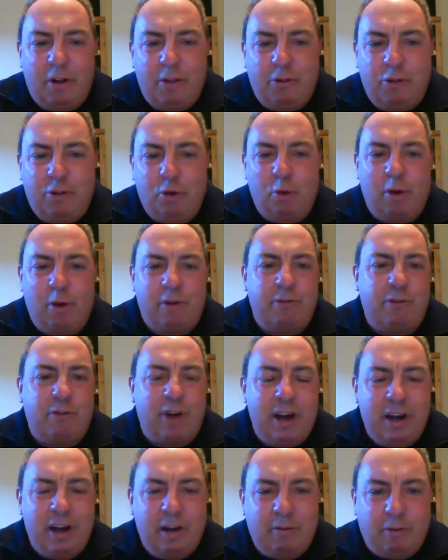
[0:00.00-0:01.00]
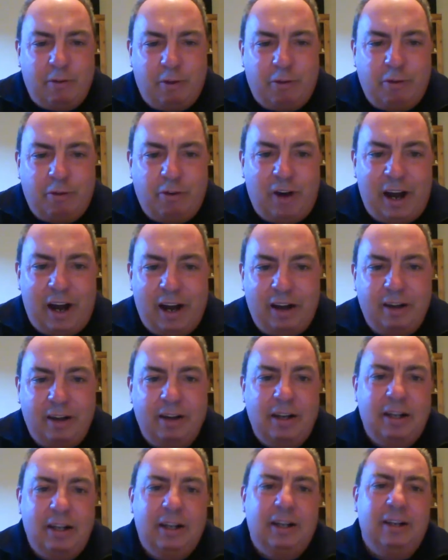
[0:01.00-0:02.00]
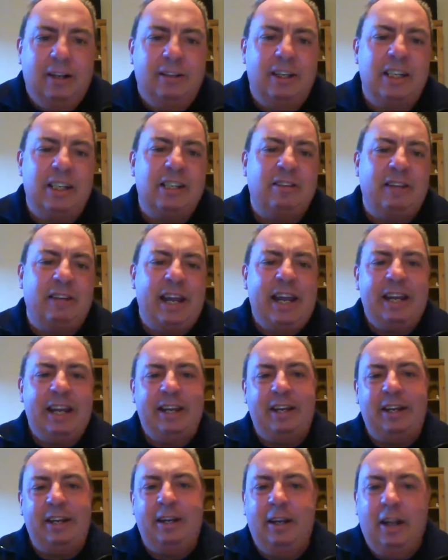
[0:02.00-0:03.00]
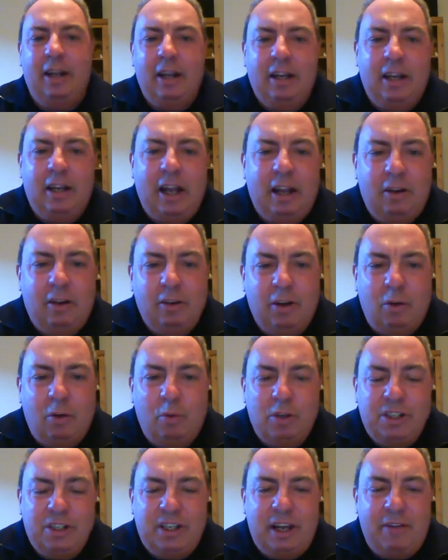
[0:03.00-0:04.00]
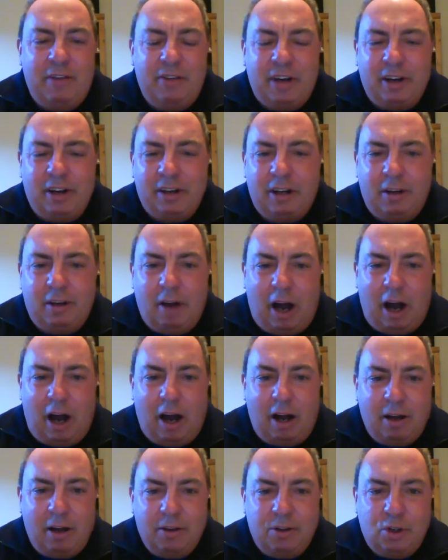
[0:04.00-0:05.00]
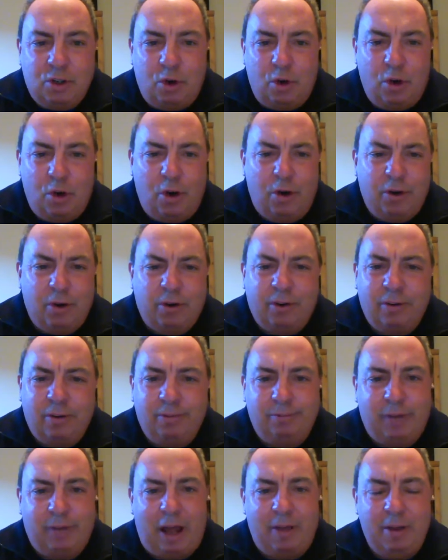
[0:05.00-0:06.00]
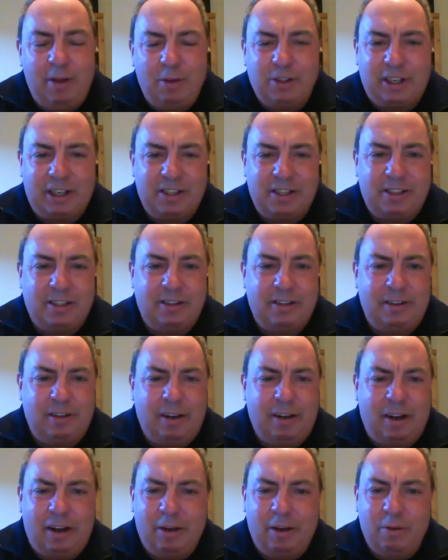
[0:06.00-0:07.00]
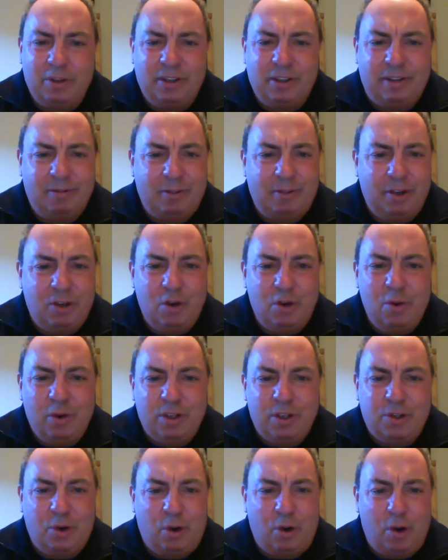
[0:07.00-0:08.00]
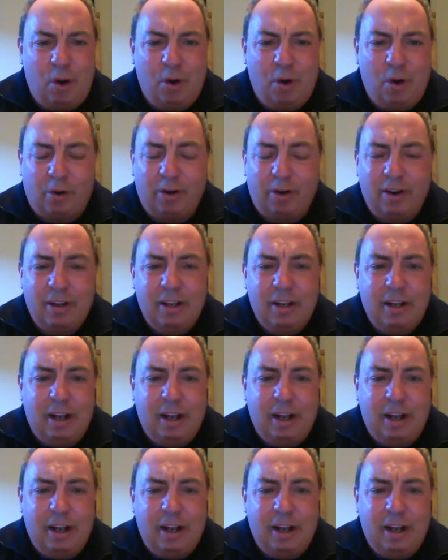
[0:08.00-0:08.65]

through a friend of her friend, this lady was given a Toyota. I think it was it was a newer Toyota,